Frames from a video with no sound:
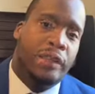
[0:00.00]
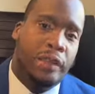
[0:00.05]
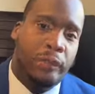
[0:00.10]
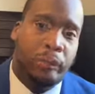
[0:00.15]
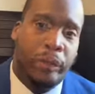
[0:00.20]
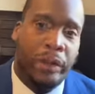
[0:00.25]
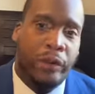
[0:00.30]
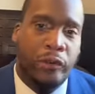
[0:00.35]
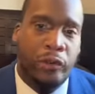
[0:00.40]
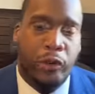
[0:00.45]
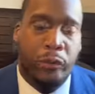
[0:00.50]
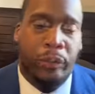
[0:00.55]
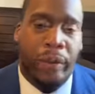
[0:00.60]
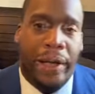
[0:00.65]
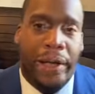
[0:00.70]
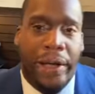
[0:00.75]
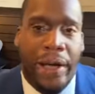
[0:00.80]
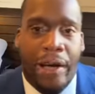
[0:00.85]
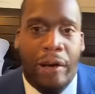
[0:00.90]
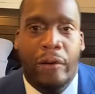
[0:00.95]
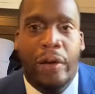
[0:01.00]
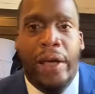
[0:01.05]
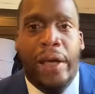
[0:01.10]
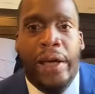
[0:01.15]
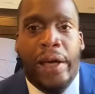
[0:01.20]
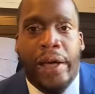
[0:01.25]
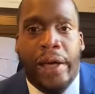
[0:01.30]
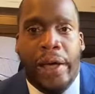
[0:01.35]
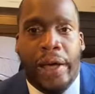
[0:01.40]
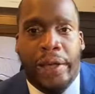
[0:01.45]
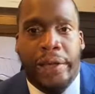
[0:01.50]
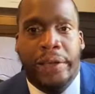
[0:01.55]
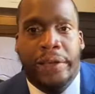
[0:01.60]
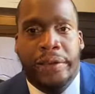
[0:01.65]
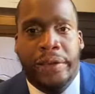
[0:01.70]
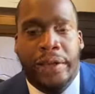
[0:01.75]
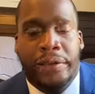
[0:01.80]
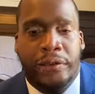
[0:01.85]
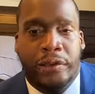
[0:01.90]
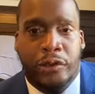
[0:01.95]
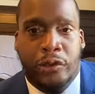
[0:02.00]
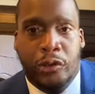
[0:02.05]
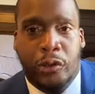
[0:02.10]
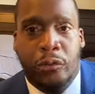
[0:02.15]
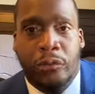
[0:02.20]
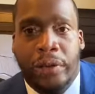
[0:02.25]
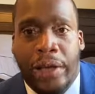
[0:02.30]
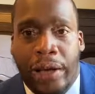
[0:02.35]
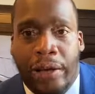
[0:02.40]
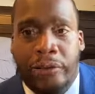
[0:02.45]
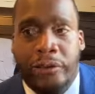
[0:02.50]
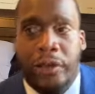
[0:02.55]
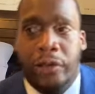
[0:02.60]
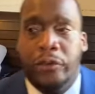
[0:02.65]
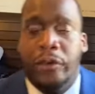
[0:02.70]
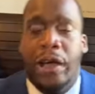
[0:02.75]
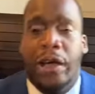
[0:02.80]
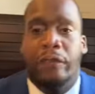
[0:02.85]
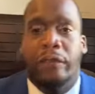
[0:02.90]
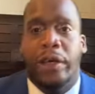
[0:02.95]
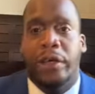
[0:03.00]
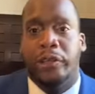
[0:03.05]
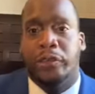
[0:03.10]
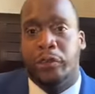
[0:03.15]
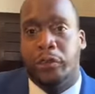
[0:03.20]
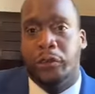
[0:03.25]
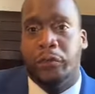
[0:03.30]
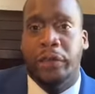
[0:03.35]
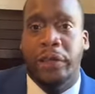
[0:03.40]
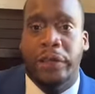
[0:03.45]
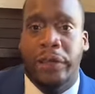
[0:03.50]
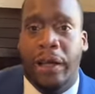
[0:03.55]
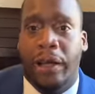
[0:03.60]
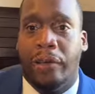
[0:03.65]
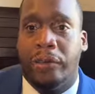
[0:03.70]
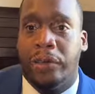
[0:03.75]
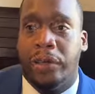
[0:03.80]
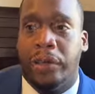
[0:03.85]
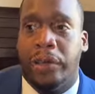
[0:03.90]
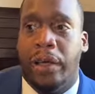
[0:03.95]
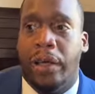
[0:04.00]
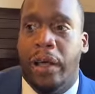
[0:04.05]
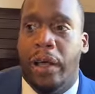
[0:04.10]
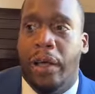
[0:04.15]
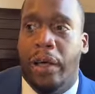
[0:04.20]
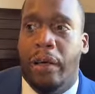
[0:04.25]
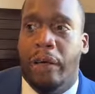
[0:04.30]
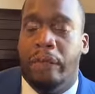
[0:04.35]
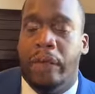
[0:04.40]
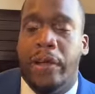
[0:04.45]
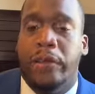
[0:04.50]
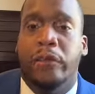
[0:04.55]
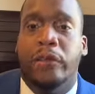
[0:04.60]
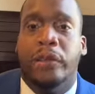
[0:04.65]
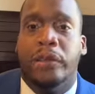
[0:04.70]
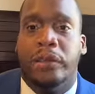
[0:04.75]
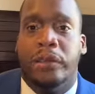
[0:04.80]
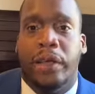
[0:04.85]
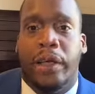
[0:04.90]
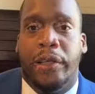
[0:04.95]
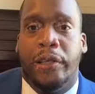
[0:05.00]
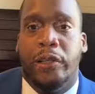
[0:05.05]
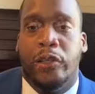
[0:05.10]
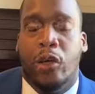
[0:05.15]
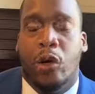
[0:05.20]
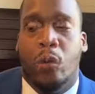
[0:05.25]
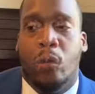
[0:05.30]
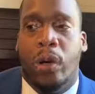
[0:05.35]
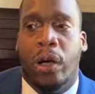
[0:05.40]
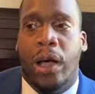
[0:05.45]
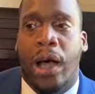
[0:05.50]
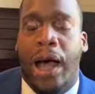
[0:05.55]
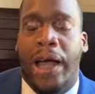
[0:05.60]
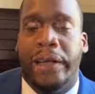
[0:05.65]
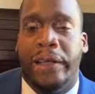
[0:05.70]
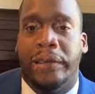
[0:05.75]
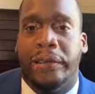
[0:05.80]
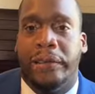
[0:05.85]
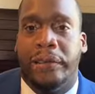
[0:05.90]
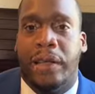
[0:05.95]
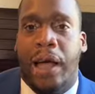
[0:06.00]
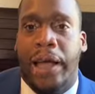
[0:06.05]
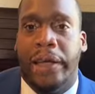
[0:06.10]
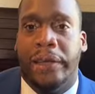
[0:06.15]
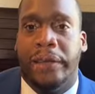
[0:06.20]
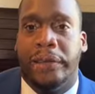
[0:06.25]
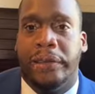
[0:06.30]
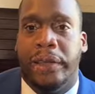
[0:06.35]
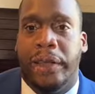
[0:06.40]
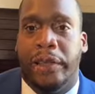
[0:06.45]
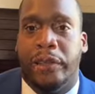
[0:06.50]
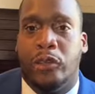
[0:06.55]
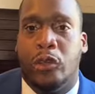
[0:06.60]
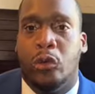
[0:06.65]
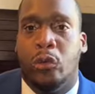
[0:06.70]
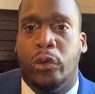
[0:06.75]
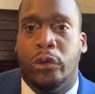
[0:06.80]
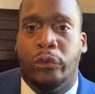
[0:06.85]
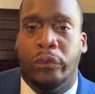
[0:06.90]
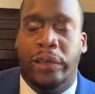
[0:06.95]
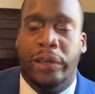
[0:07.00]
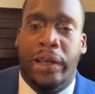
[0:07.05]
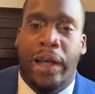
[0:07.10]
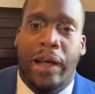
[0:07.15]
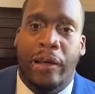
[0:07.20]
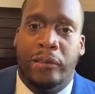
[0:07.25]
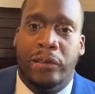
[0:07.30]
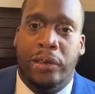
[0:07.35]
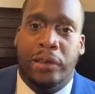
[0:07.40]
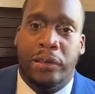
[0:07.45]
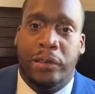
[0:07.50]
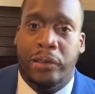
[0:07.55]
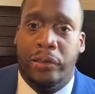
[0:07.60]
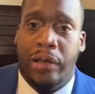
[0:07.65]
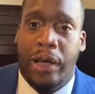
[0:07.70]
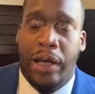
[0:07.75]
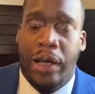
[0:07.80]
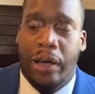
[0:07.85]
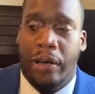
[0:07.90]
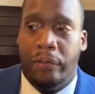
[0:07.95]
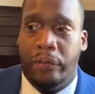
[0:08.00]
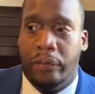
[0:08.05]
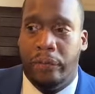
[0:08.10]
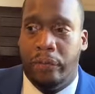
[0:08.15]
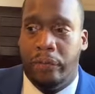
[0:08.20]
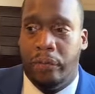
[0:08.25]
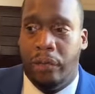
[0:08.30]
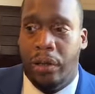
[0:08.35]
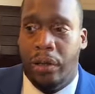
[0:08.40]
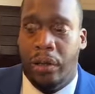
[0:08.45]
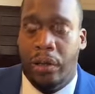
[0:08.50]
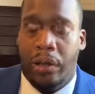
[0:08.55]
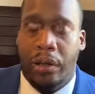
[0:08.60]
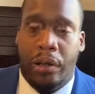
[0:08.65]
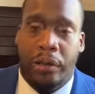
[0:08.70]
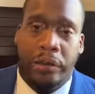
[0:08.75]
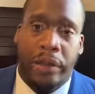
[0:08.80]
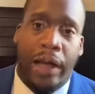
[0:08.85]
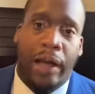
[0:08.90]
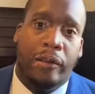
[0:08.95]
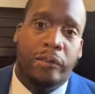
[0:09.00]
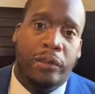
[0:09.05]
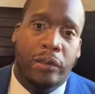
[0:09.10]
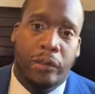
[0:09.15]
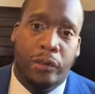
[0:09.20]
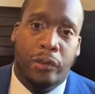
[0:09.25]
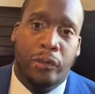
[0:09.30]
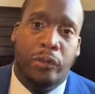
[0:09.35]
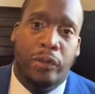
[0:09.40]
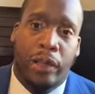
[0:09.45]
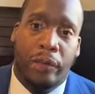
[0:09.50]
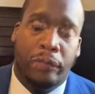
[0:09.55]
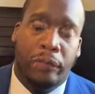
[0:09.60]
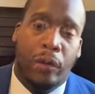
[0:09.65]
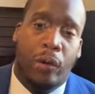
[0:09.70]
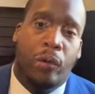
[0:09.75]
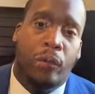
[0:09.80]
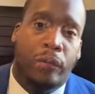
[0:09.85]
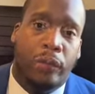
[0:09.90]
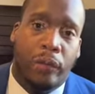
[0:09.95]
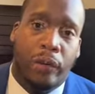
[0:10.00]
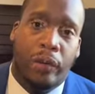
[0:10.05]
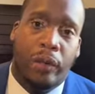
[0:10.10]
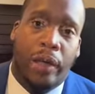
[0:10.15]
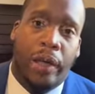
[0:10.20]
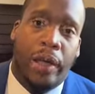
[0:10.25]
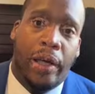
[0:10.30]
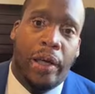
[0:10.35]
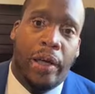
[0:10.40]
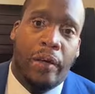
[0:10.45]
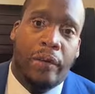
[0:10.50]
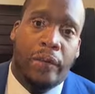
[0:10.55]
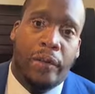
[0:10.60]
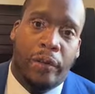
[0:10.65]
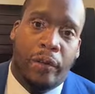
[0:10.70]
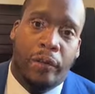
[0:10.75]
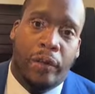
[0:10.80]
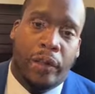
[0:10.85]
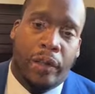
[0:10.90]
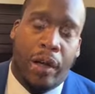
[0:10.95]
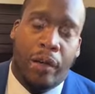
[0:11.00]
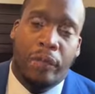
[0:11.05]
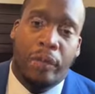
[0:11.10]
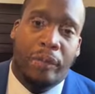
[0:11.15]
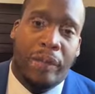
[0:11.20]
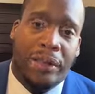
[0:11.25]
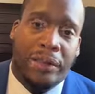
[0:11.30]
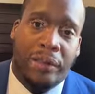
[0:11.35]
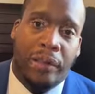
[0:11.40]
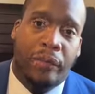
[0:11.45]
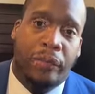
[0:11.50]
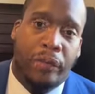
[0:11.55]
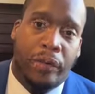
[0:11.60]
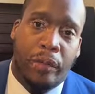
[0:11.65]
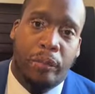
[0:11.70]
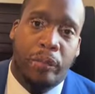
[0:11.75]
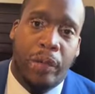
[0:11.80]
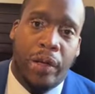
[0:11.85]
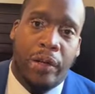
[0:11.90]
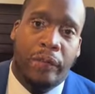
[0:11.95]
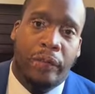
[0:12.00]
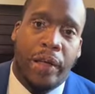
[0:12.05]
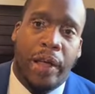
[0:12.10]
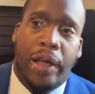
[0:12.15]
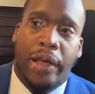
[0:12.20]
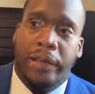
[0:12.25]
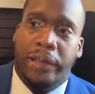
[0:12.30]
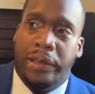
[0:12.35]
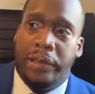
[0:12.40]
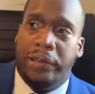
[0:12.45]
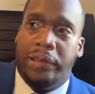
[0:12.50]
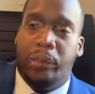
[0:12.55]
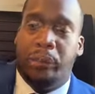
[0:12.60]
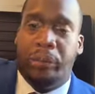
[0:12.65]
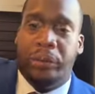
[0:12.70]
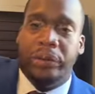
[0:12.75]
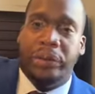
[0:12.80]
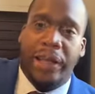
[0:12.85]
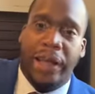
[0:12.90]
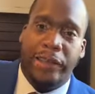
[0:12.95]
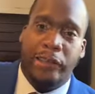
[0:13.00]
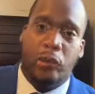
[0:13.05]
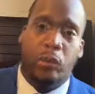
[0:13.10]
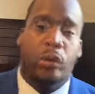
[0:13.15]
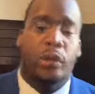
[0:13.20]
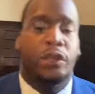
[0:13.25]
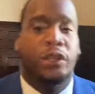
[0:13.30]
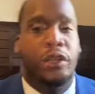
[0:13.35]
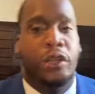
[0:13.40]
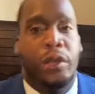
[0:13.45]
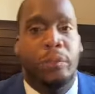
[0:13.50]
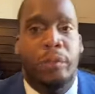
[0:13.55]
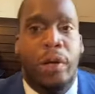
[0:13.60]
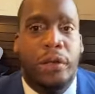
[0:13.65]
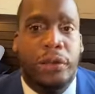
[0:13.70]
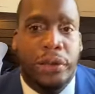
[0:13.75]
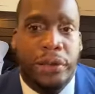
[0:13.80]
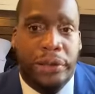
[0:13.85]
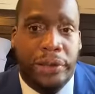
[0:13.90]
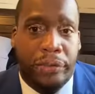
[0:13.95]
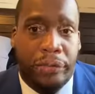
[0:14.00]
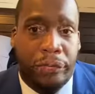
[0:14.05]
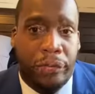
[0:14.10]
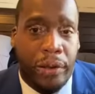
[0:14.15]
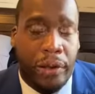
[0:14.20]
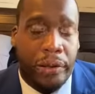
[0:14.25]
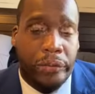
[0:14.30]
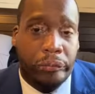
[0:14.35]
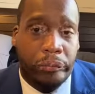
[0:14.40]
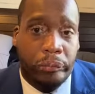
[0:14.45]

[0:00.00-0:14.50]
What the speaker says: and bills you pay out, and your debts is $2,000. You have extra $3,000. Then you could say, you know what? I can take $2,000 or $3,000 and still have $1,000 or $2,000 left over, to cover myself in a month, just to put that towards your emergency fund,